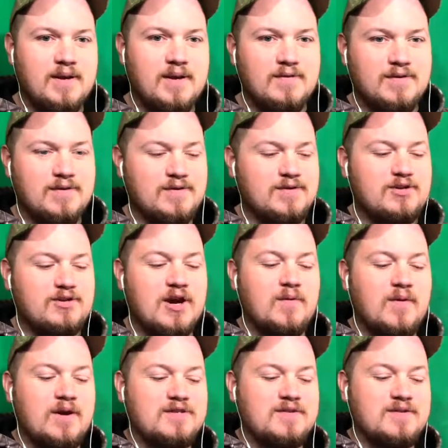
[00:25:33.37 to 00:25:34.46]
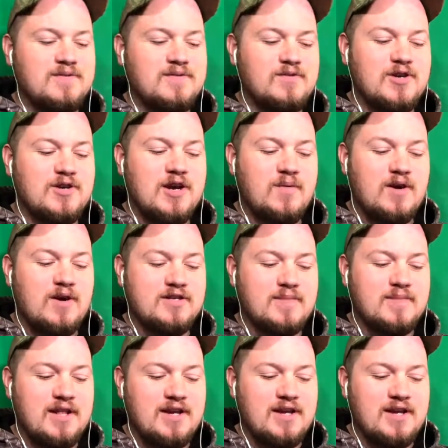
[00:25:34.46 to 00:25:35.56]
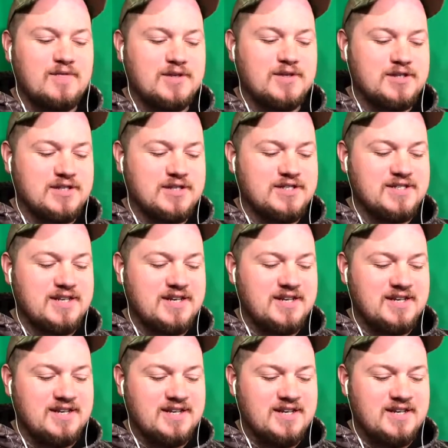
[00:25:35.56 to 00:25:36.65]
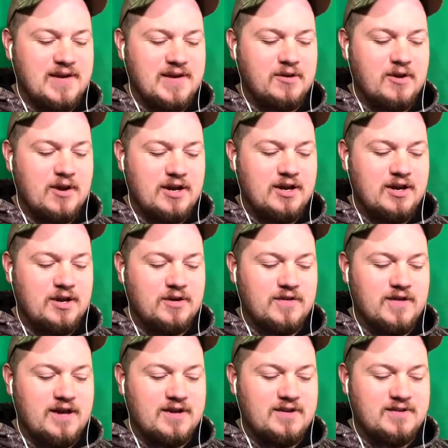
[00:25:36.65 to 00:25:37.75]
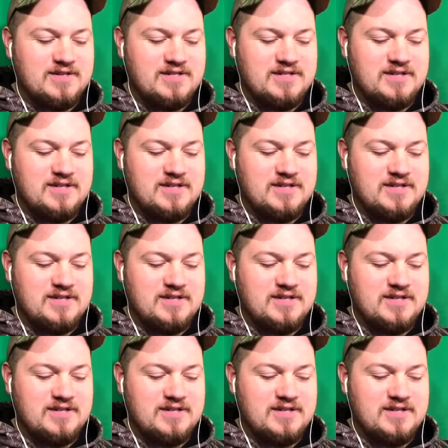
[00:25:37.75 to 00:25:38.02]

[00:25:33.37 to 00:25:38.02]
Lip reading: Just trying to watch my language because we had a granddaughter in the house.